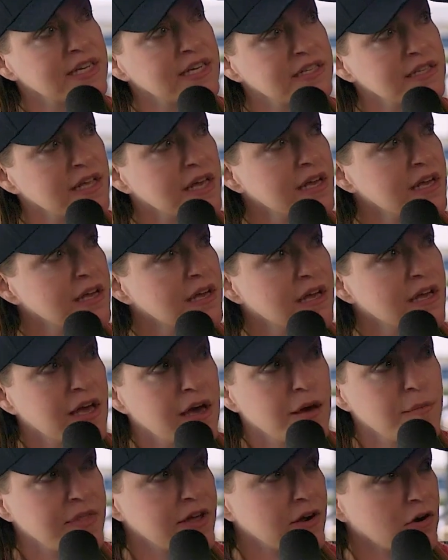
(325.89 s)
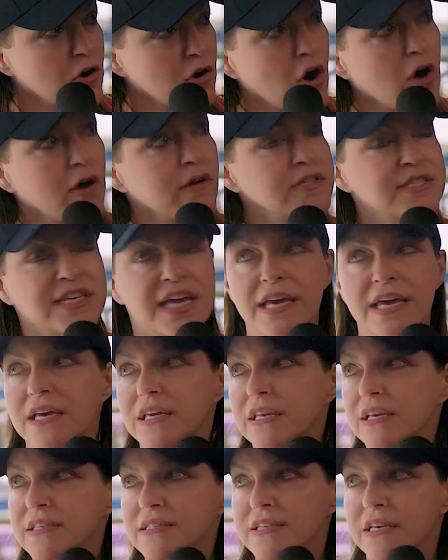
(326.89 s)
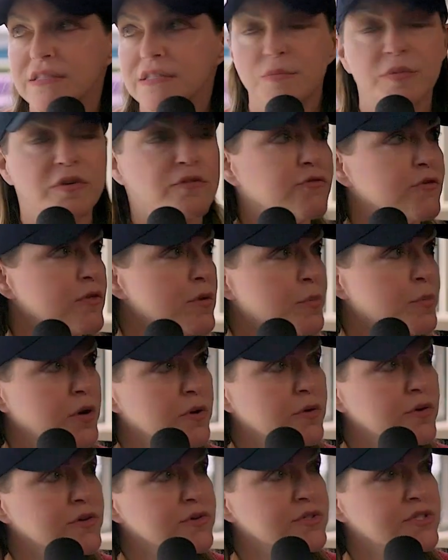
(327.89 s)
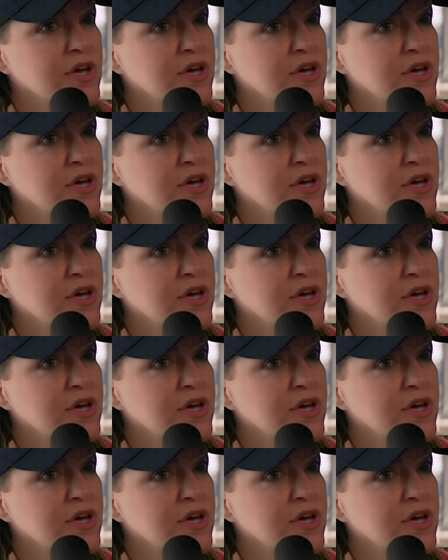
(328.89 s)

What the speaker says: I am there all day and accessible for the brokers.